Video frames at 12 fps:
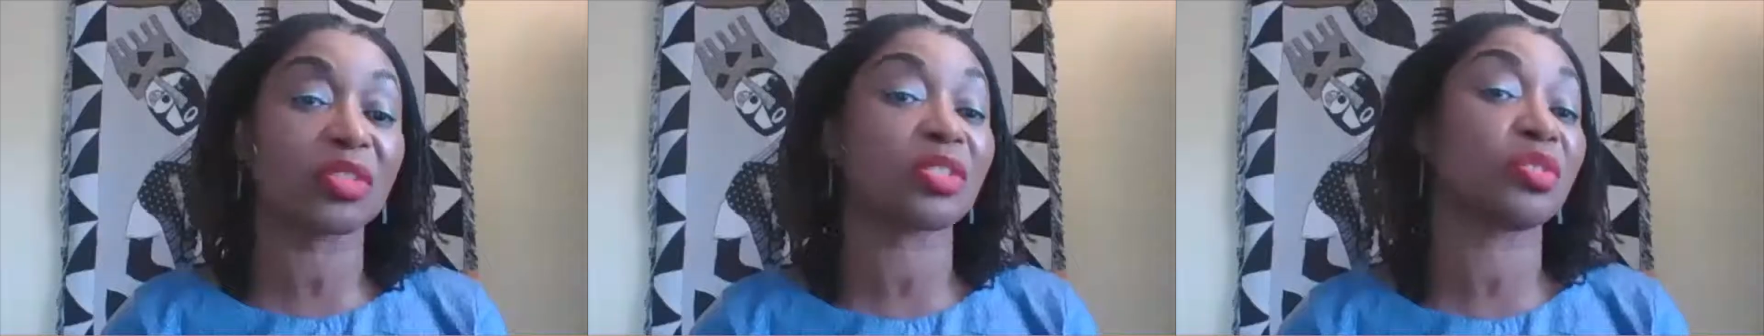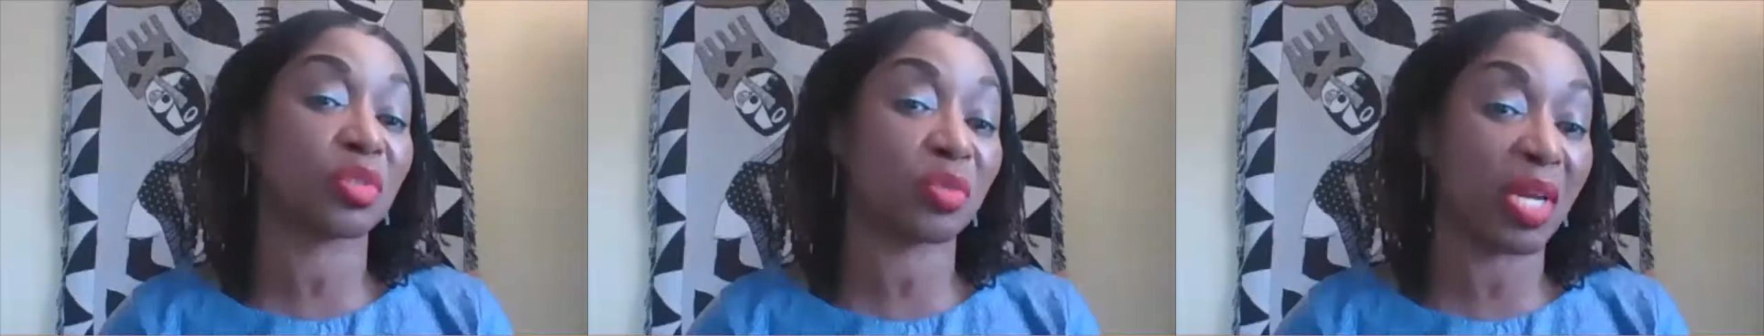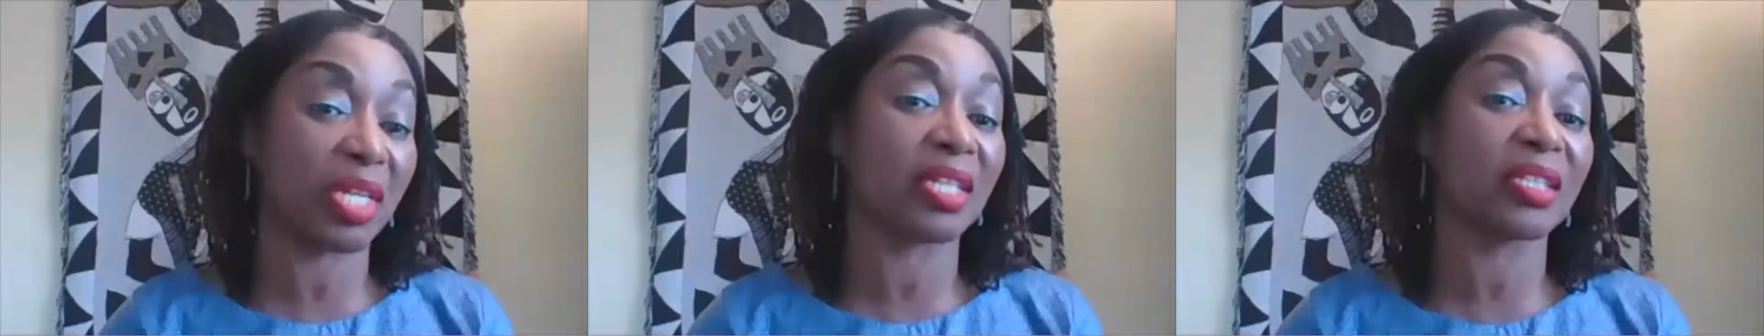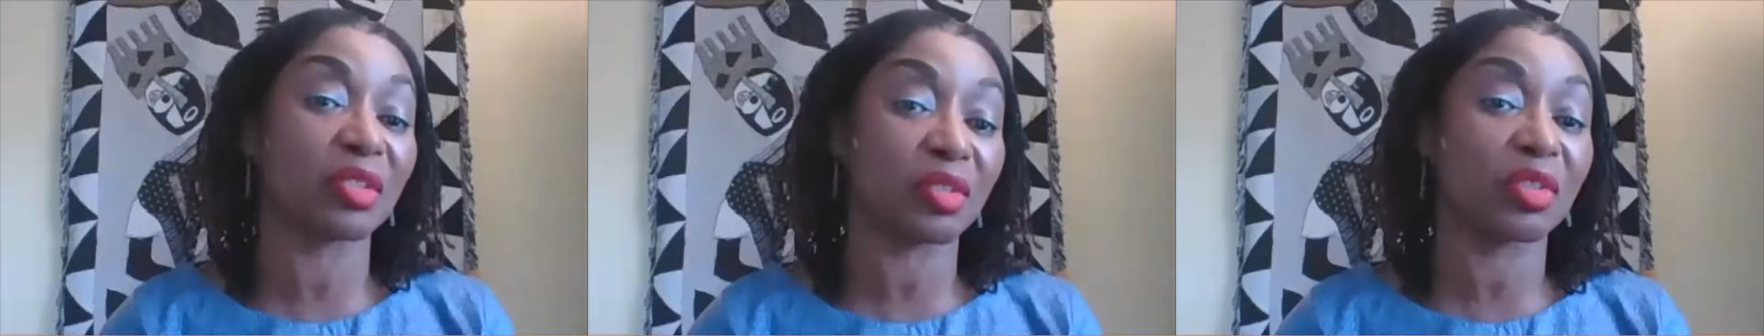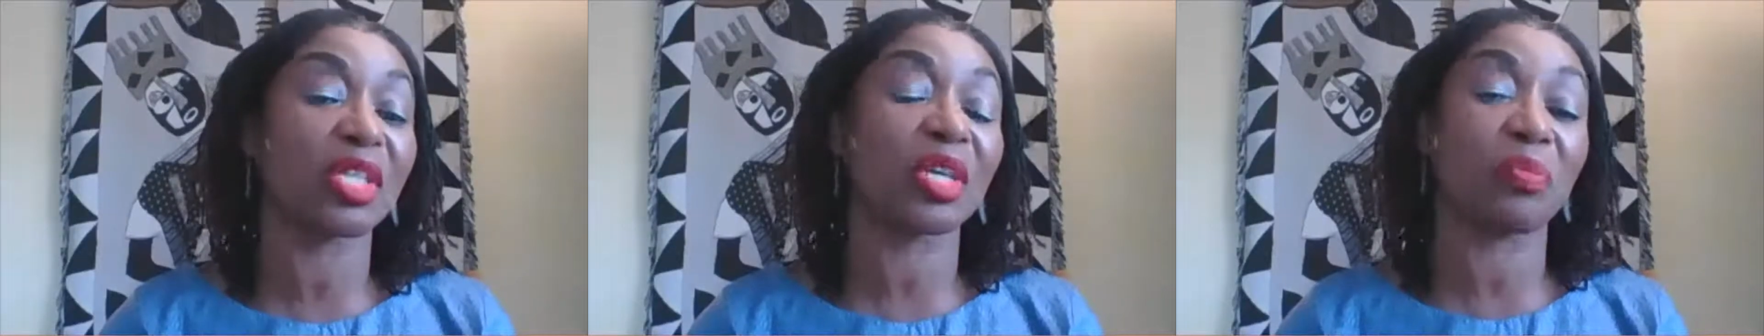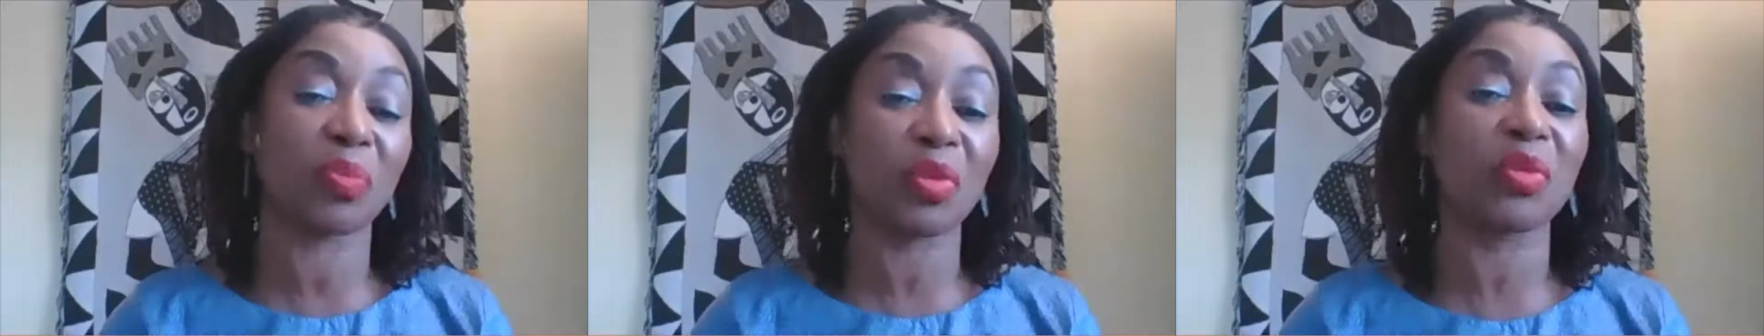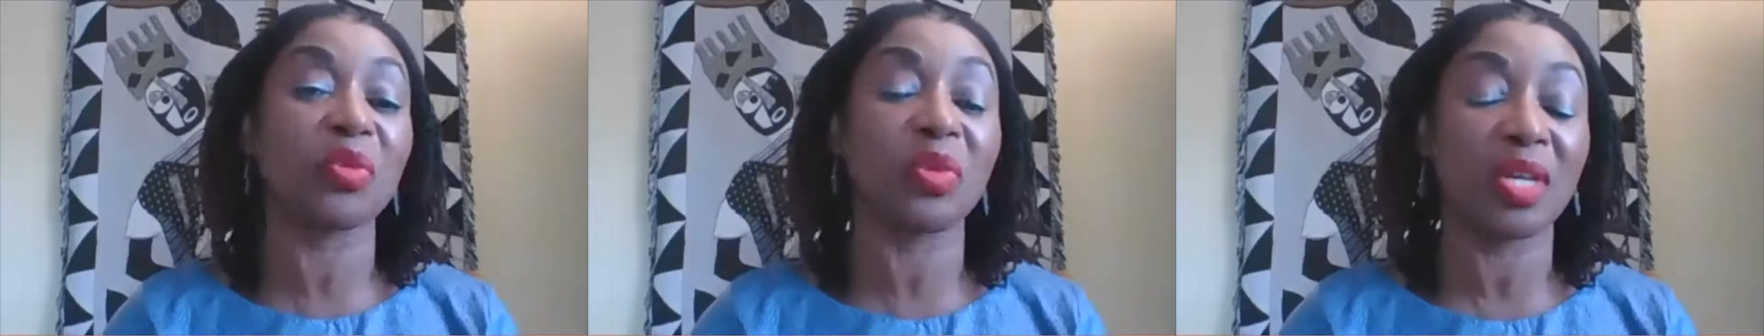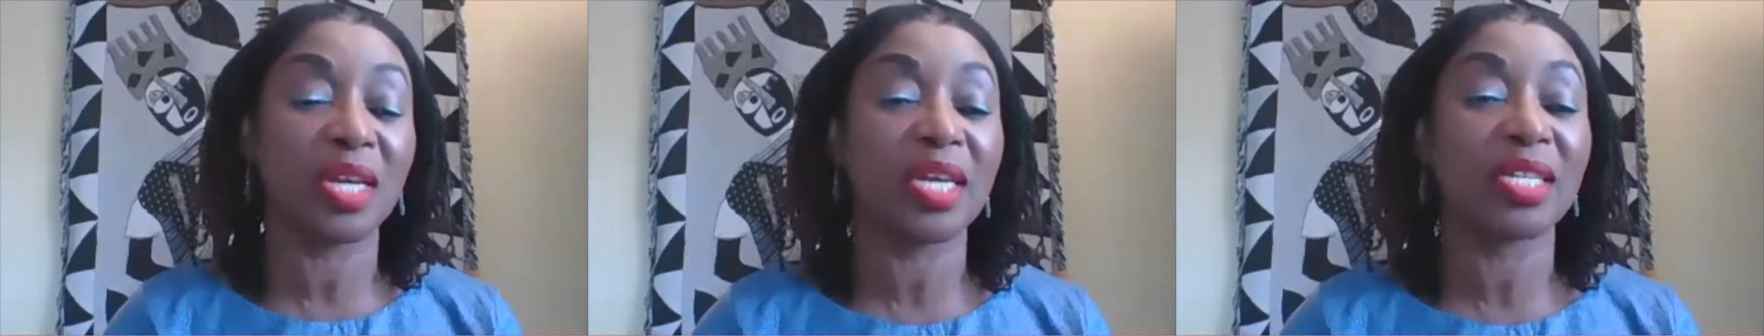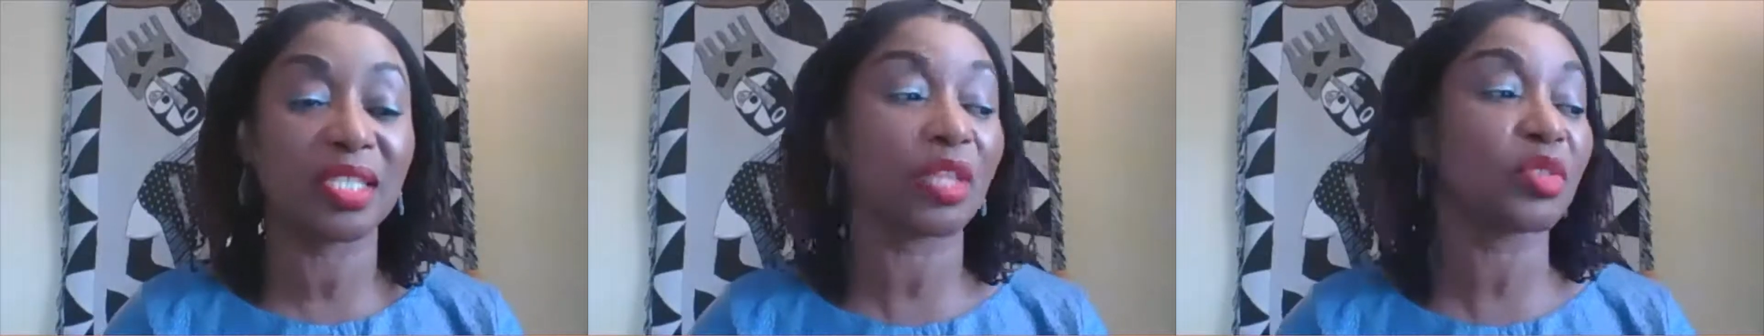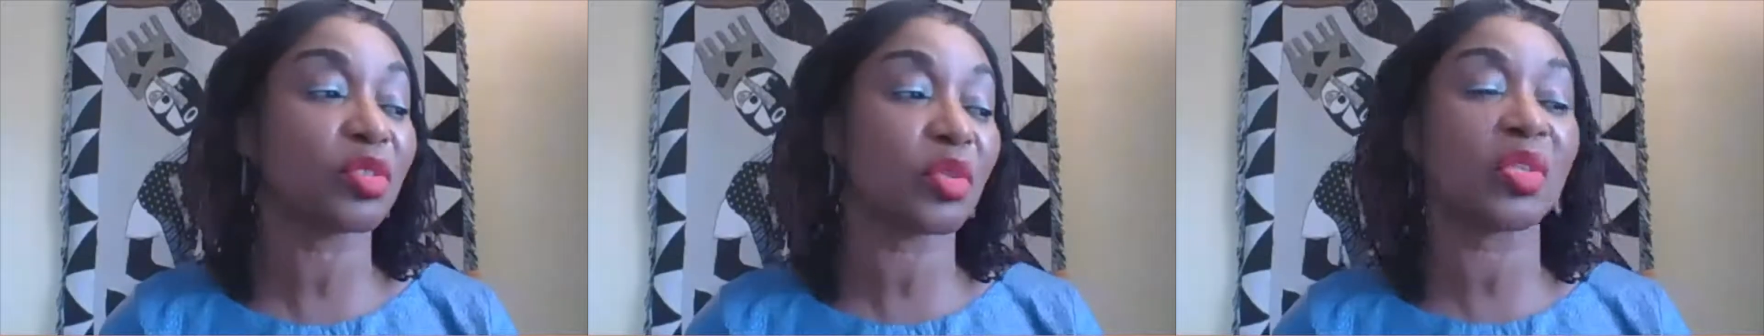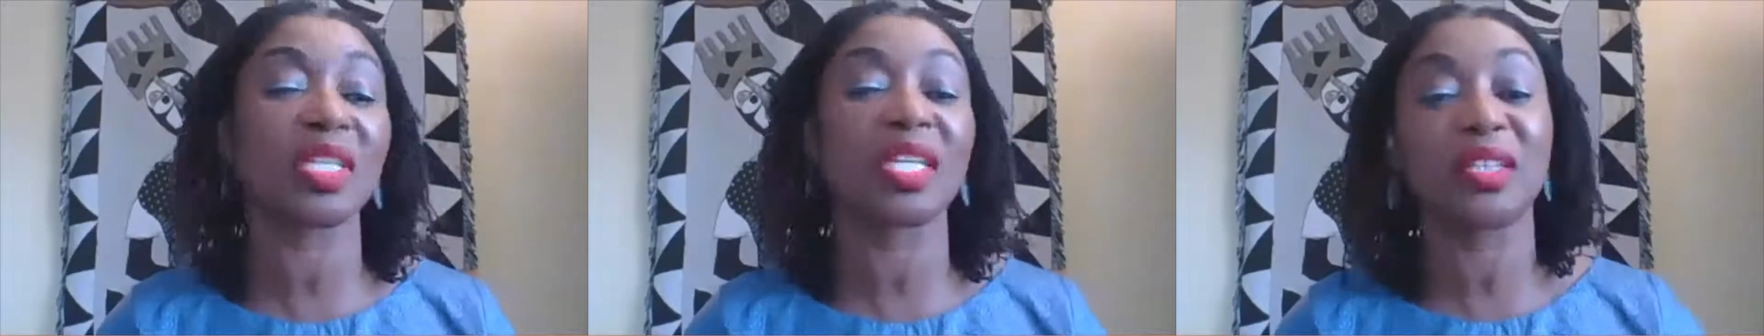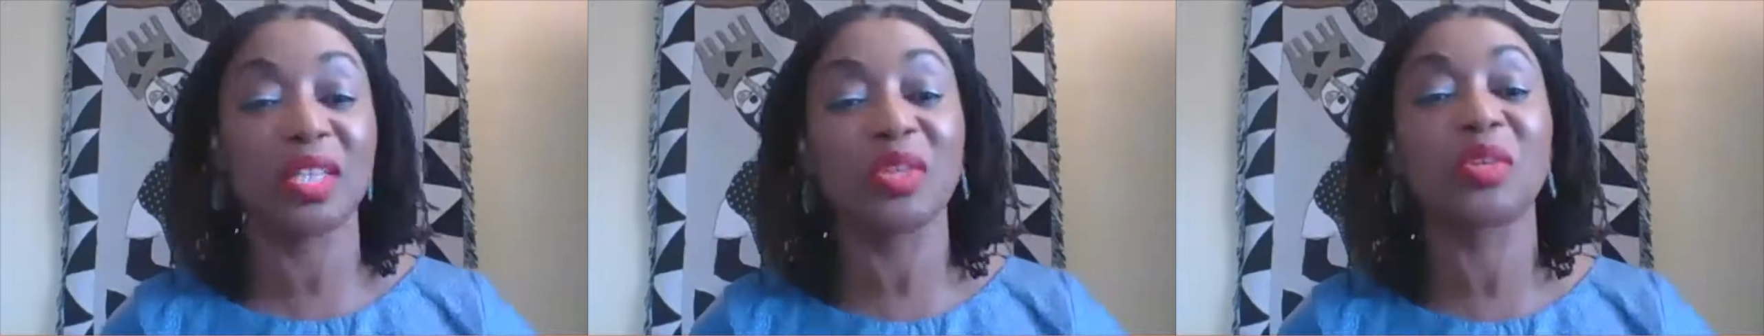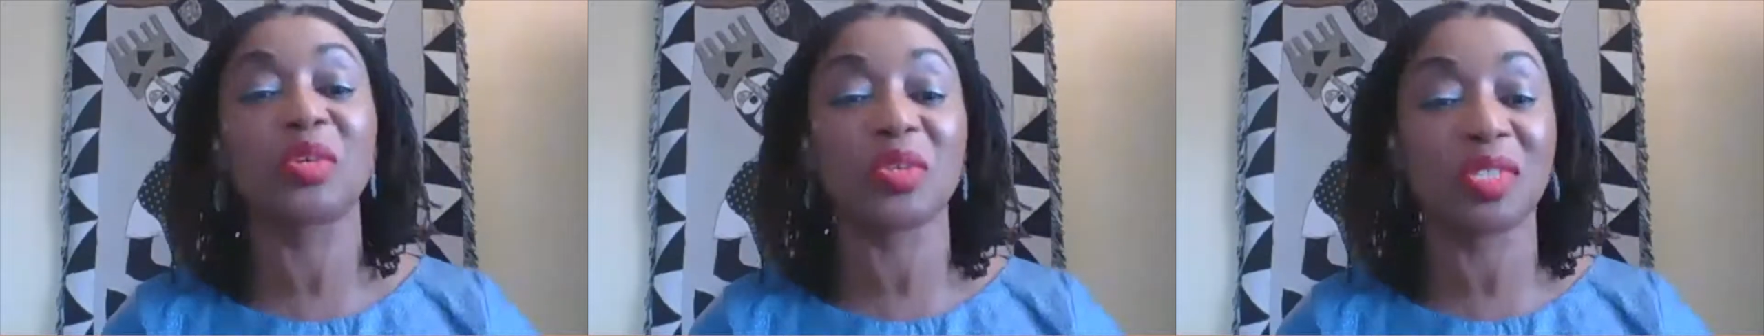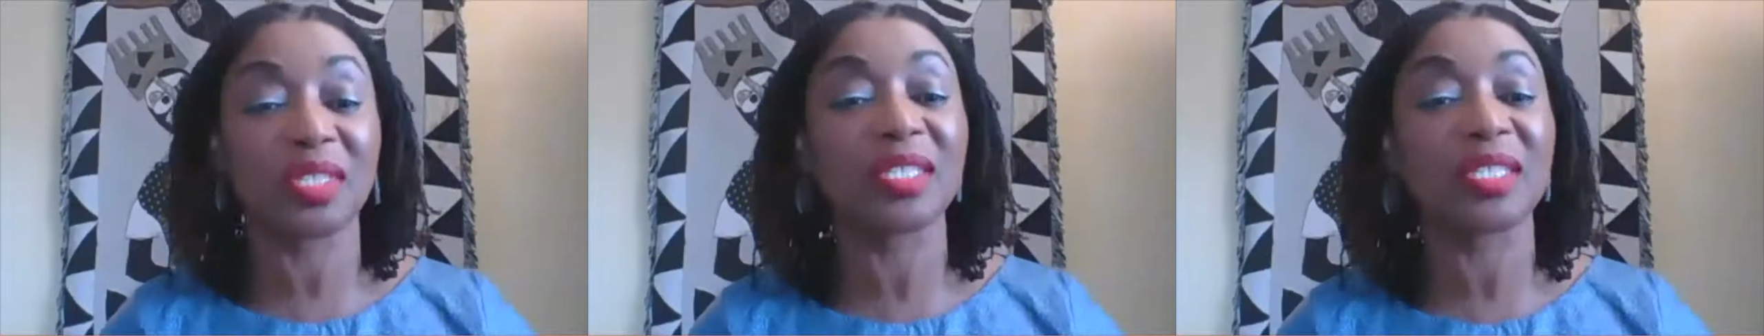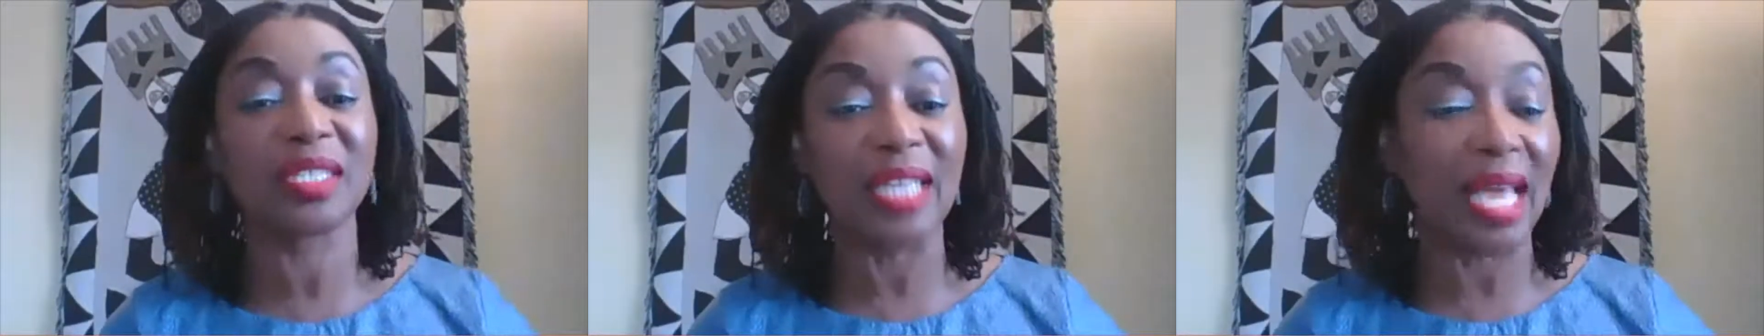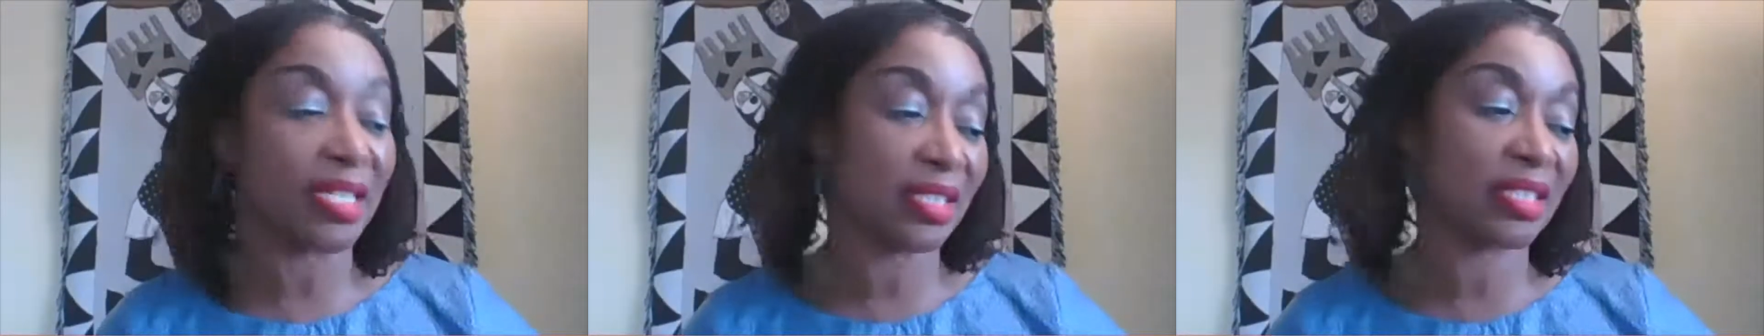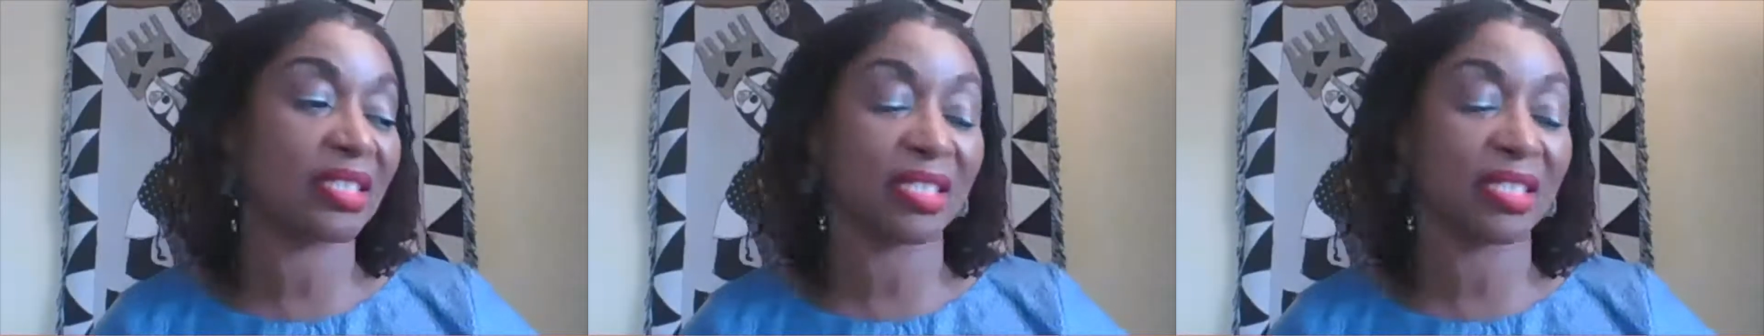and strength to keep you centered and theatered. Yes.